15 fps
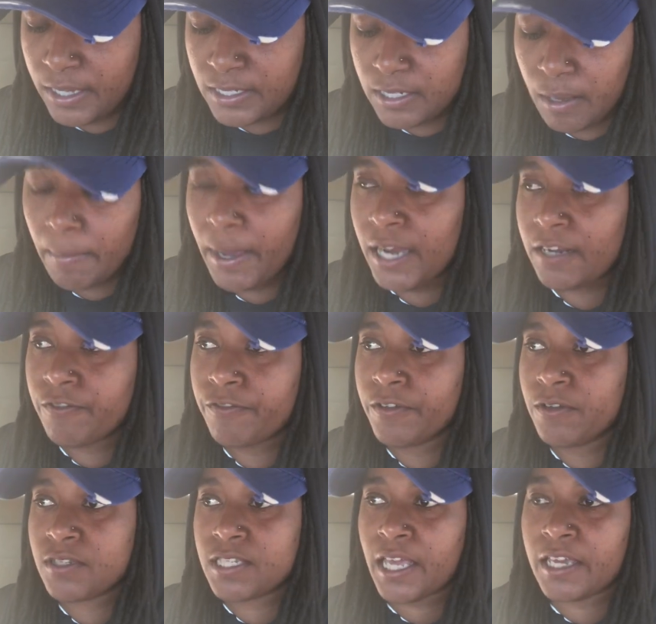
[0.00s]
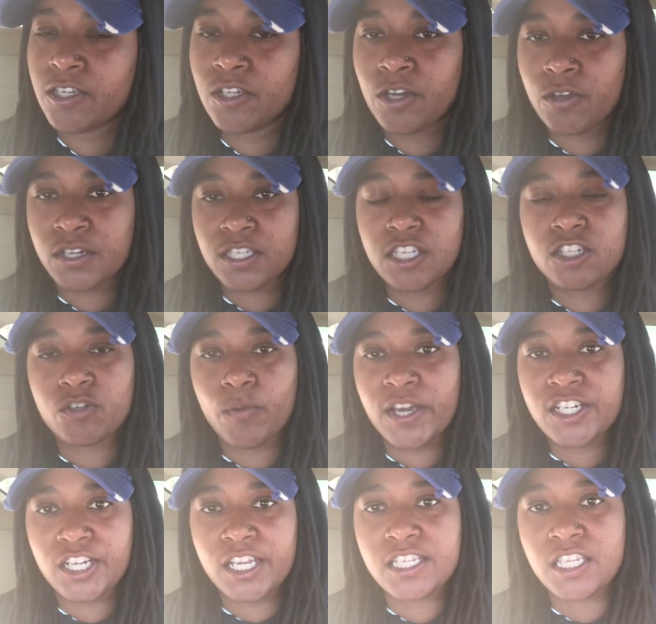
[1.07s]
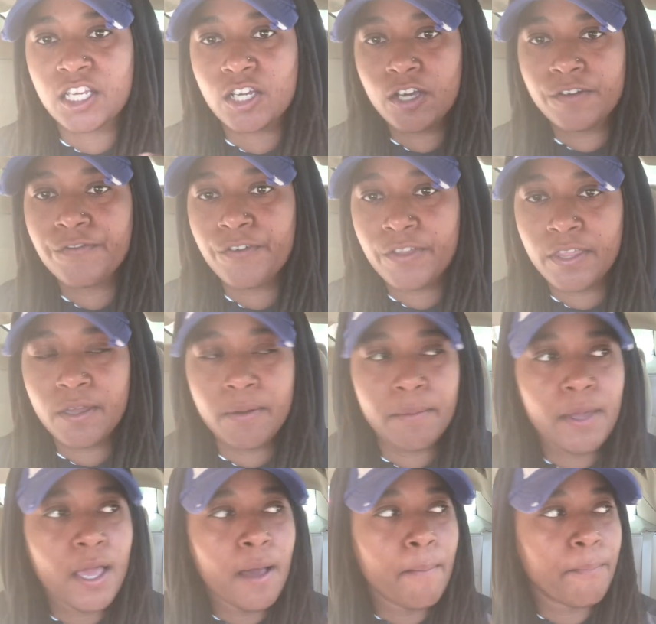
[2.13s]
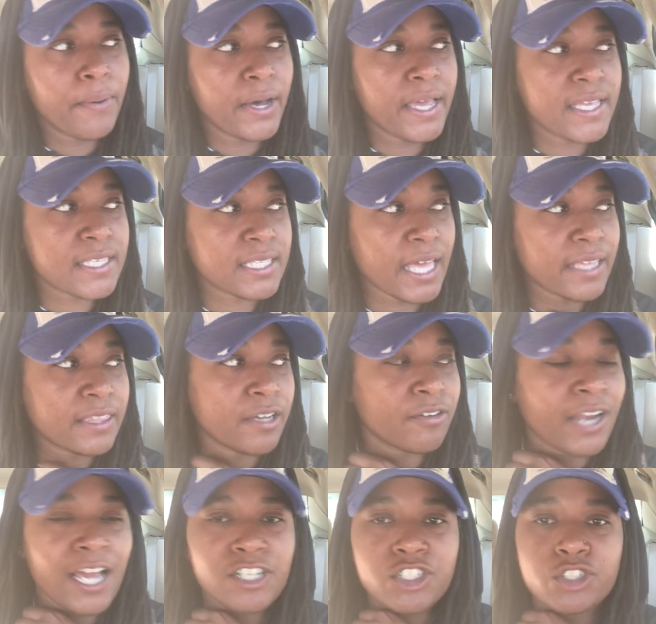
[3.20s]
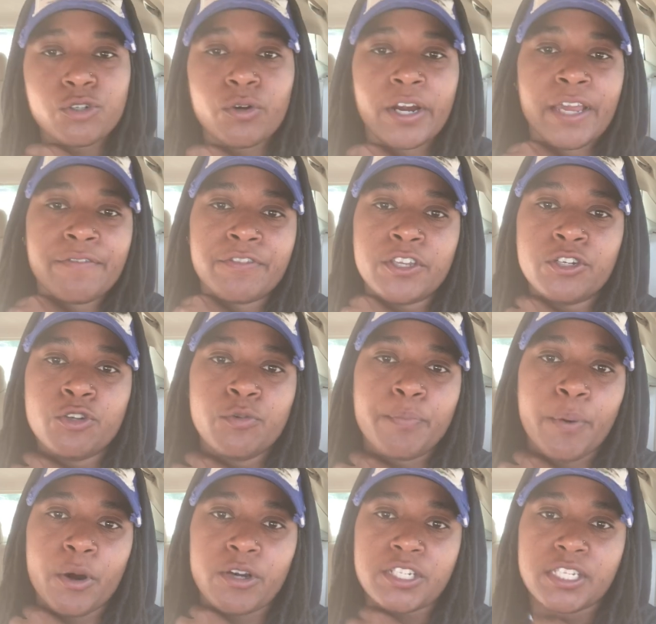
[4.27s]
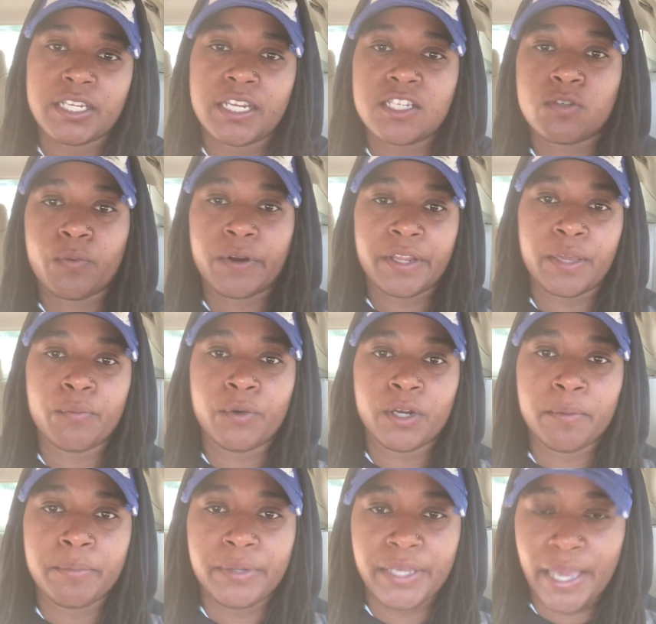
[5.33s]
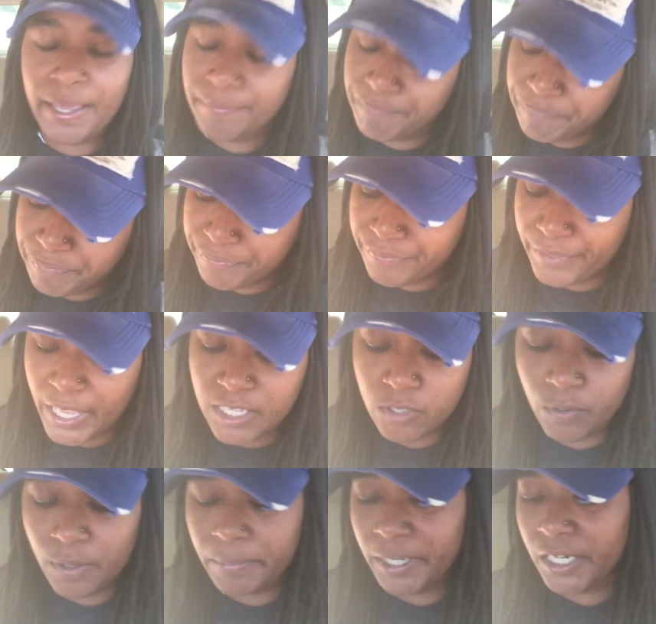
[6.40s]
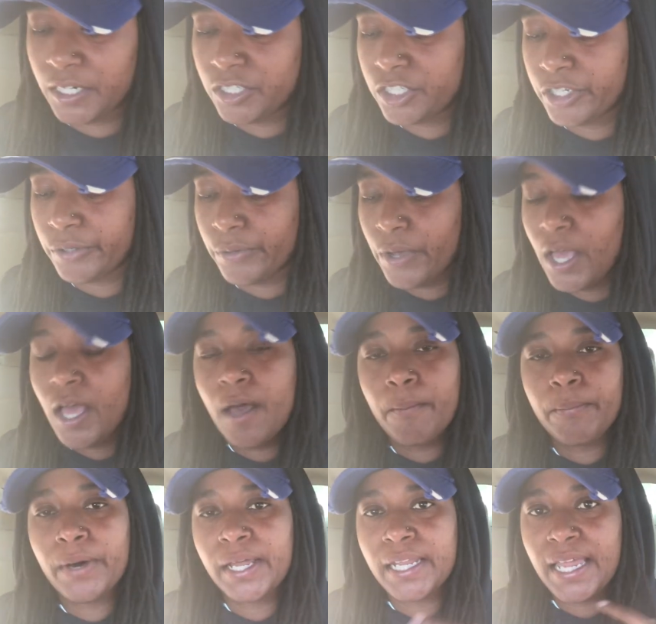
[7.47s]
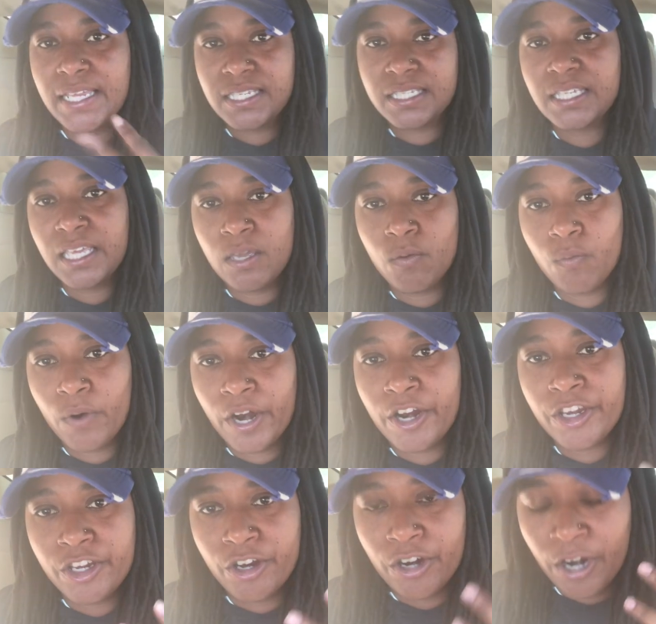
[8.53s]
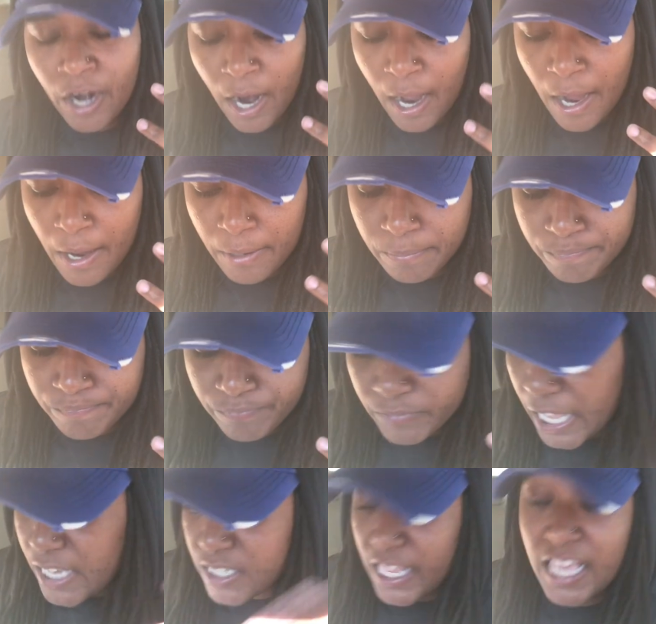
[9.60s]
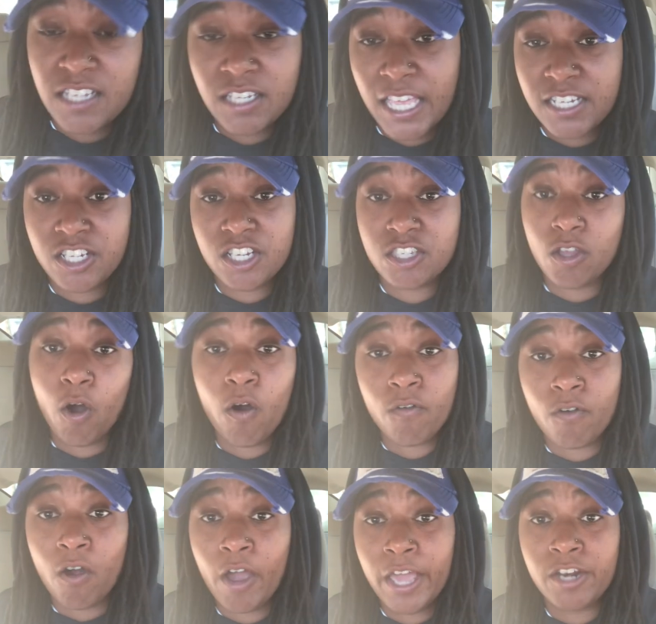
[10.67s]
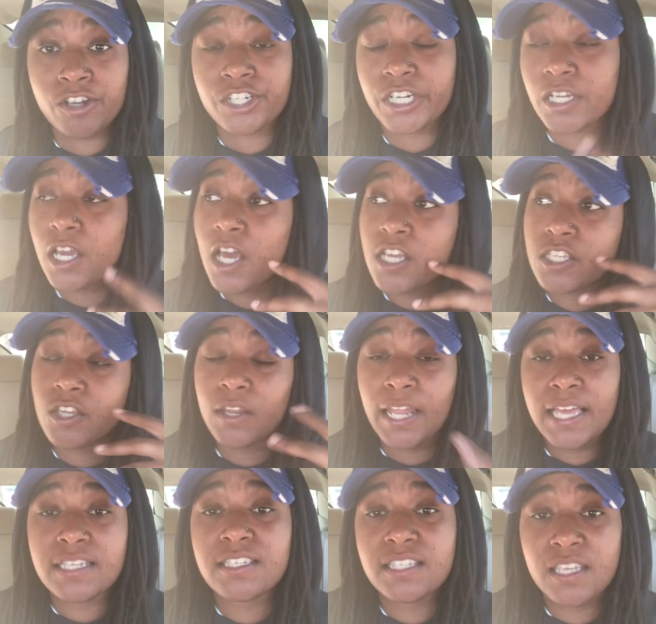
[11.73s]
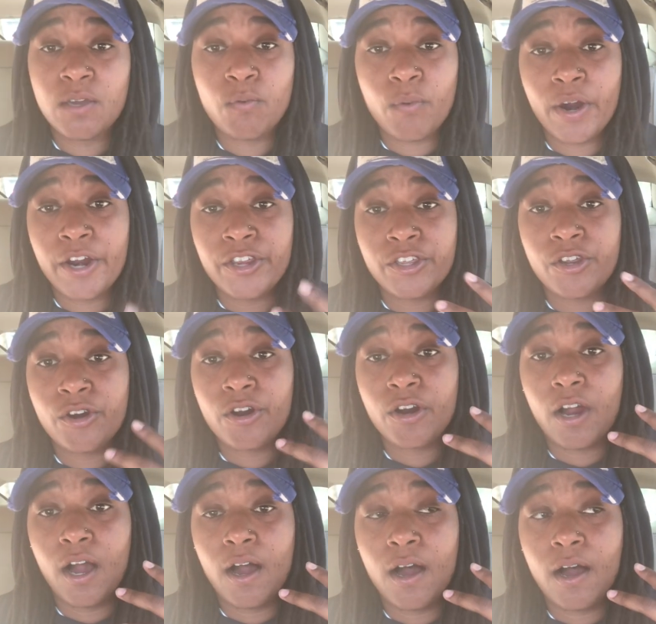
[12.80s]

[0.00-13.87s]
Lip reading: Somebody feels like, you know, the situation isn't good for them, but it's like they're not sure if the new person is where they want to be at. That's what I'm getting to. But let's see where your that's just the overall energy. So let's see where your